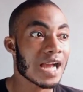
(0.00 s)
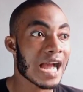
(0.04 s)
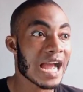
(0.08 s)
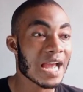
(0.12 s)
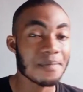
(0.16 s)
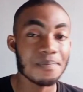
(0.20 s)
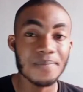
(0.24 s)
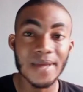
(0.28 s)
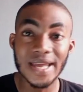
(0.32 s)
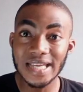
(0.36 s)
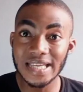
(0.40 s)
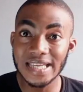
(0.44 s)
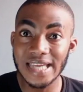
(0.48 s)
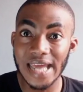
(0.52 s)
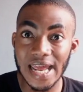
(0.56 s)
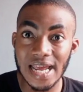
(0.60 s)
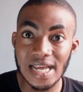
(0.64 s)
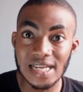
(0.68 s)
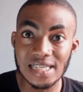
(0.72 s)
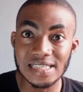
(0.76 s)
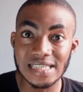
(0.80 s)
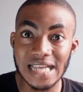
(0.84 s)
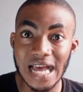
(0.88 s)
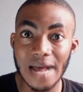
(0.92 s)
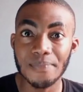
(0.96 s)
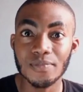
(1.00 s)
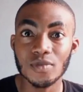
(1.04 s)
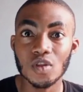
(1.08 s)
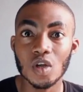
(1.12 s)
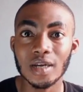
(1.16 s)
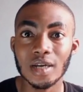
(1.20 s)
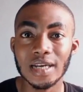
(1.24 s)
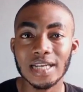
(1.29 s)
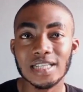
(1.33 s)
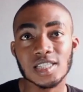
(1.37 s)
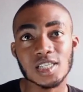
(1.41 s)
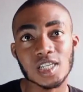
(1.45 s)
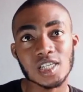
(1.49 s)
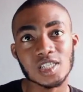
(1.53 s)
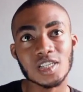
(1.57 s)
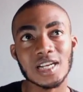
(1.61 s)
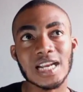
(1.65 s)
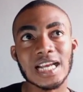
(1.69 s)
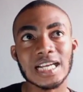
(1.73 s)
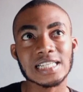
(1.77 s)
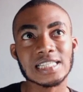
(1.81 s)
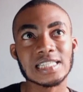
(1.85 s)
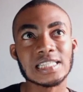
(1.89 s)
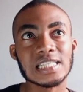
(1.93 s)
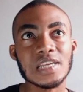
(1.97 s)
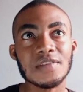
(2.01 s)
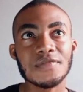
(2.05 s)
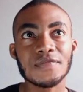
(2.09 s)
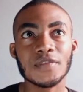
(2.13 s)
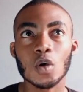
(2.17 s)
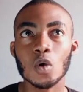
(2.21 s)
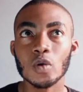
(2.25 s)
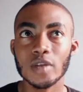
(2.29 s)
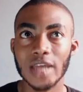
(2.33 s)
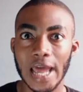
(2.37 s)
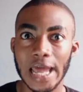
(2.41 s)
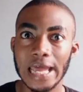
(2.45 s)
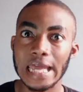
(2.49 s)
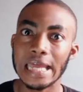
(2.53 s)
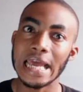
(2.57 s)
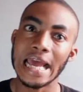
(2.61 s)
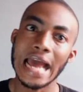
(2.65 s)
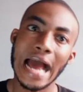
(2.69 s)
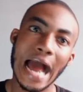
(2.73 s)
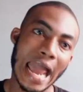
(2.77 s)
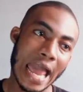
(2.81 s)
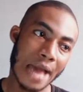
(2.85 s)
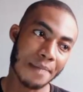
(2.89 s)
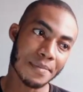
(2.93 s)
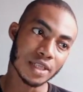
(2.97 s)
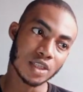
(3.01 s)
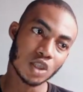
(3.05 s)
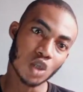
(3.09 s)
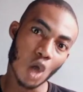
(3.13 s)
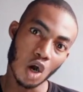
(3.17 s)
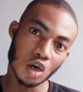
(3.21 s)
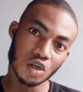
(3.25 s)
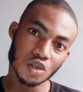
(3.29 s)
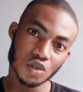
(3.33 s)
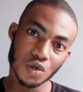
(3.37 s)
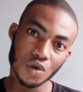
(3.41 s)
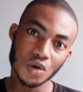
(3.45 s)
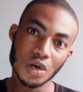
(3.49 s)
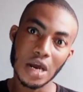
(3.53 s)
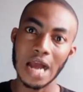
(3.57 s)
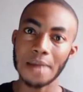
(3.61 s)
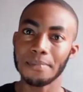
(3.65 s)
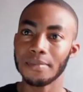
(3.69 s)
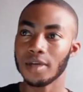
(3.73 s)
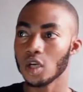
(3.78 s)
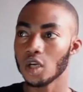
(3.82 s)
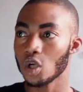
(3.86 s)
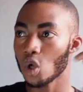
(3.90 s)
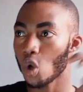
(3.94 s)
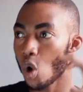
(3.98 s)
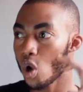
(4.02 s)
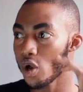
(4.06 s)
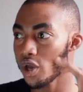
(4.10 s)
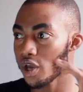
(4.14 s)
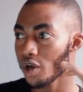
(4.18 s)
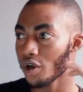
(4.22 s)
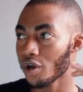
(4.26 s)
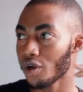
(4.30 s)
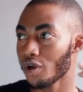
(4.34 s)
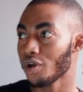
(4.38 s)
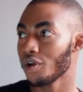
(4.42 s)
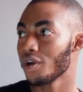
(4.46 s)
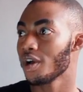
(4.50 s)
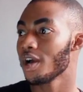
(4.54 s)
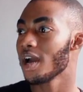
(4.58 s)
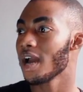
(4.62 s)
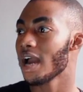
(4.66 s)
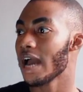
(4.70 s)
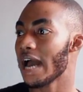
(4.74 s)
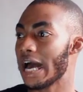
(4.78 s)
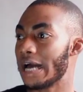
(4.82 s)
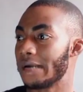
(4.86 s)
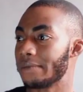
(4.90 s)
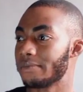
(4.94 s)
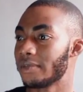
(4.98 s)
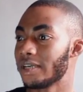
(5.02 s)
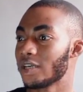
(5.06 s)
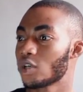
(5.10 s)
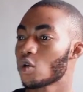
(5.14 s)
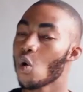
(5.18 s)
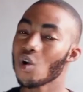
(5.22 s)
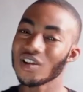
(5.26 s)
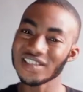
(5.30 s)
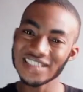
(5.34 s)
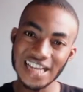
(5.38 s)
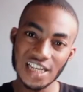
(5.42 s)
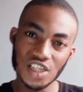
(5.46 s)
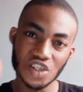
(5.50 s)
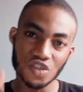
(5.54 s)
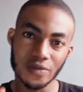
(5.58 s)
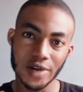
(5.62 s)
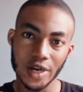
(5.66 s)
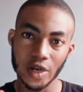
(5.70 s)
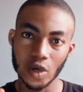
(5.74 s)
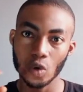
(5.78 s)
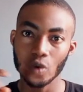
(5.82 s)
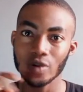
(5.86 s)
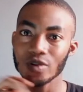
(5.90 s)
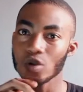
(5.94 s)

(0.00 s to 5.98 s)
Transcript: I bake cakes. I'm not it's, it's not like a sieve, okay, I am a doctor, I'm a lawyer, I'm a content creator.